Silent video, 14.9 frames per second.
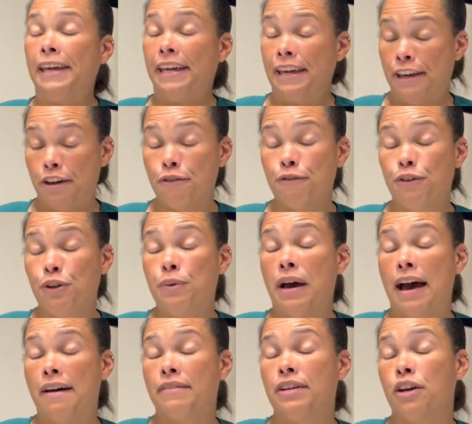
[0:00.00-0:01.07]
If you
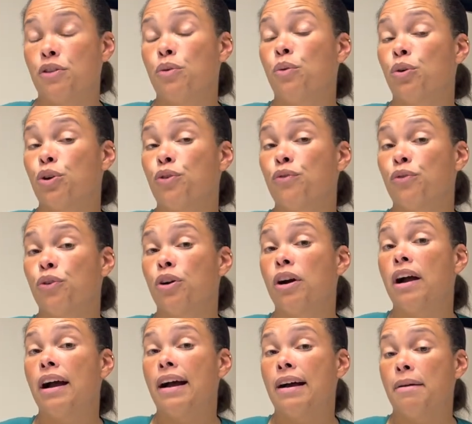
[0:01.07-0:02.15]
have another order
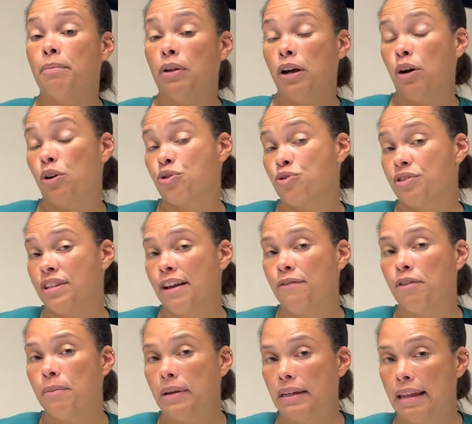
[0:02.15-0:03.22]
for a blood culture set
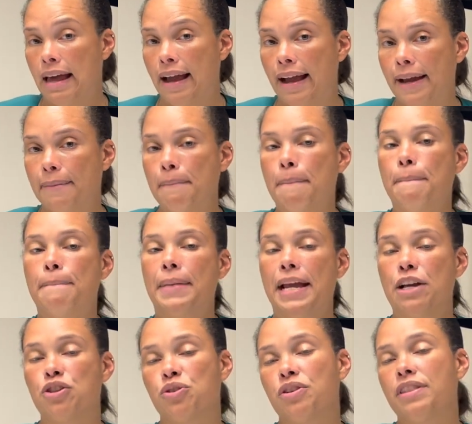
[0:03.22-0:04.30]
from a line, make
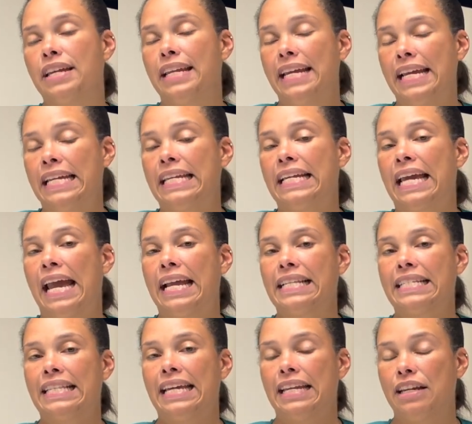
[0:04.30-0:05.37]
sure that it indicates
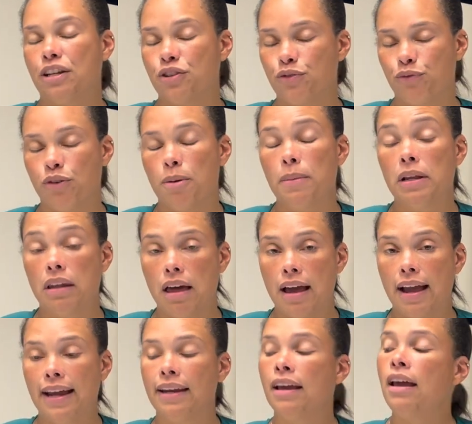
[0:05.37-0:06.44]
that it is from a
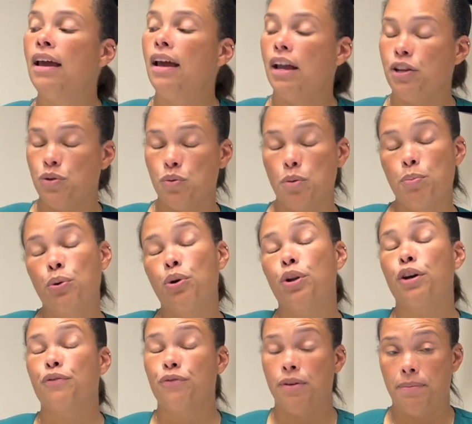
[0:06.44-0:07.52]
line and you will pull
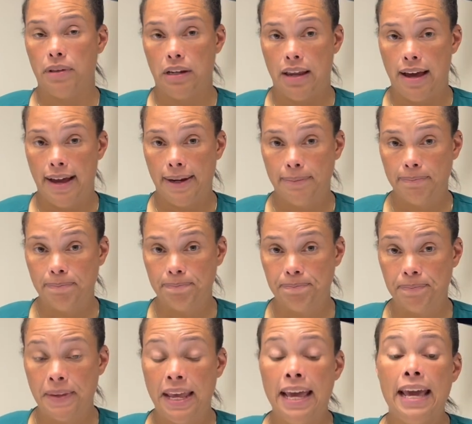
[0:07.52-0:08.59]
it from the line.
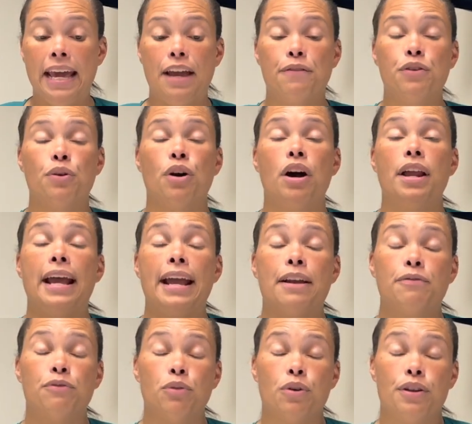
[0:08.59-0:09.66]
If you're on a
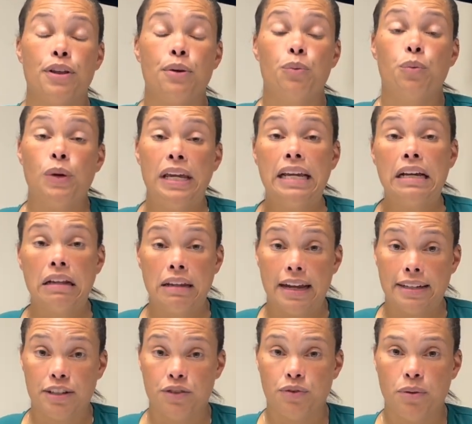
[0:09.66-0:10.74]
floor that we
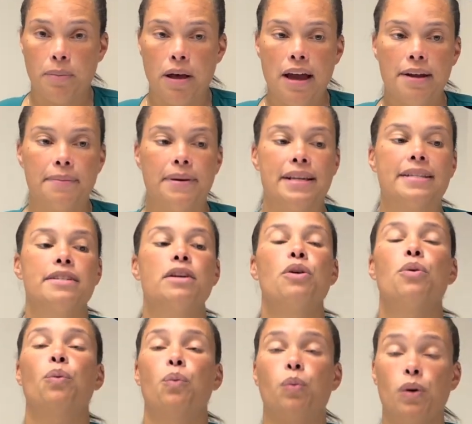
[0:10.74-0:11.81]
collect as phlebotomists,
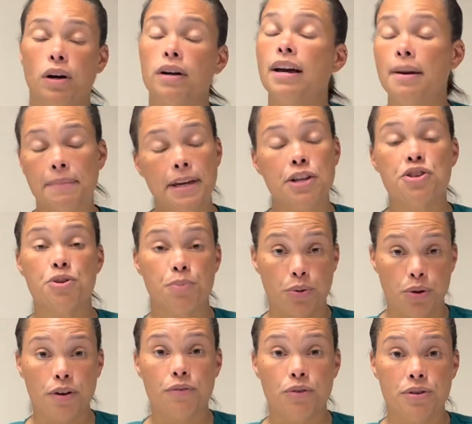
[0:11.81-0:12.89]
we'll come get your
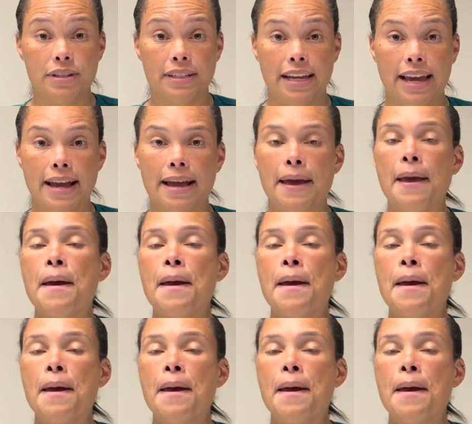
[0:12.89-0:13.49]
peripheral stick,